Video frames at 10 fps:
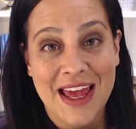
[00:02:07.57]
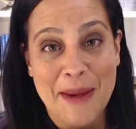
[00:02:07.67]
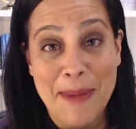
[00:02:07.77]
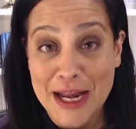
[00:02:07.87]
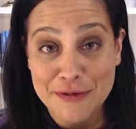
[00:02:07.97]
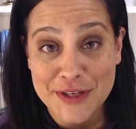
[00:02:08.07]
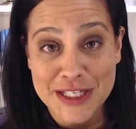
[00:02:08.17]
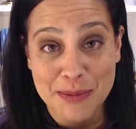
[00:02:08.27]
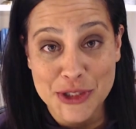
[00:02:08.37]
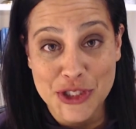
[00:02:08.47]
Benefit
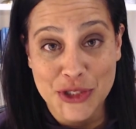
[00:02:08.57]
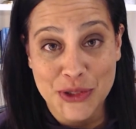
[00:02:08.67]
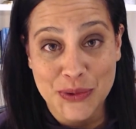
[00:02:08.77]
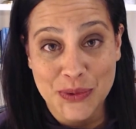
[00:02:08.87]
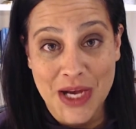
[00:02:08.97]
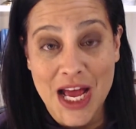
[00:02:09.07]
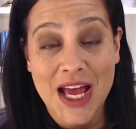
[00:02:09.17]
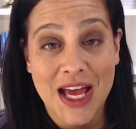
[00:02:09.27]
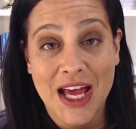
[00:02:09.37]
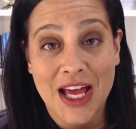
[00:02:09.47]
number two,
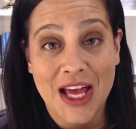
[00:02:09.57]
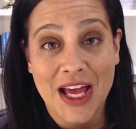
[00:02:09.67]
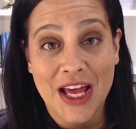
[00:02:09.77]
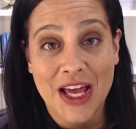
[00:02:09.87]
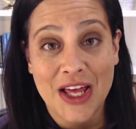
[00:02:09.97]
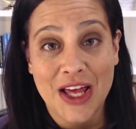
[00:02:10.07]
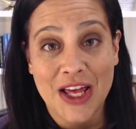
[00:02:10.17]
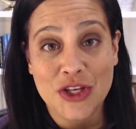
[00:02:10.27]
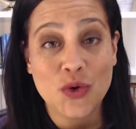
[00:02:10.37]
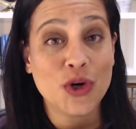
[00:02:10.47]

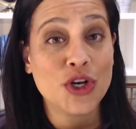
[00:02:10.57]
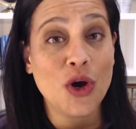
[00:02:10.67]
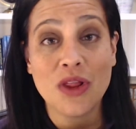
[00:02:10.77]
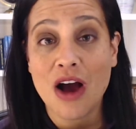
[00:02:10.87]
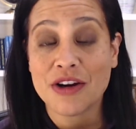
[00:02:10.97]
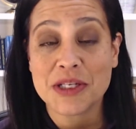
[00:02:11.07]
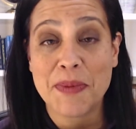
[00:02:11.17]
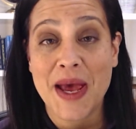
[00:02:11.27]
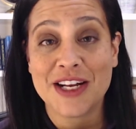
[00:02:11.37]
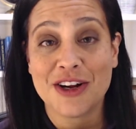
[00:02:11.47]
you are no longer
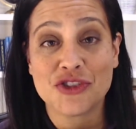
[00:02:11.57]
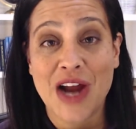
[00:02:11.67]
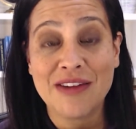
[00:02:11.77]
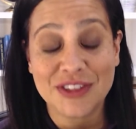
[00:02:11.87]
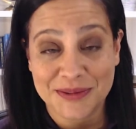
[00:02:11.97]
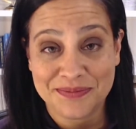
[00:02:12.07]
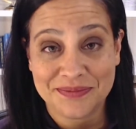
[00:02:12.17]
dependent on travel.